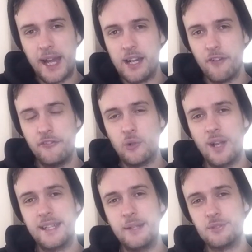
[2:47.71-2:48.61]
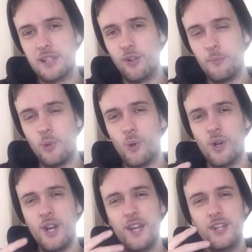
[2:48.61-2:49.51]
I feel like he was a lot
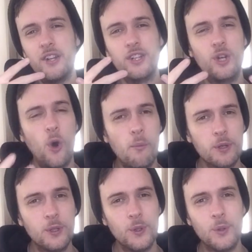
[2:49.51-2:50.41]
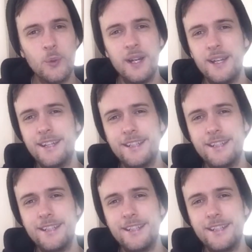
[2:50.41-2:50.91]
more kind of comical.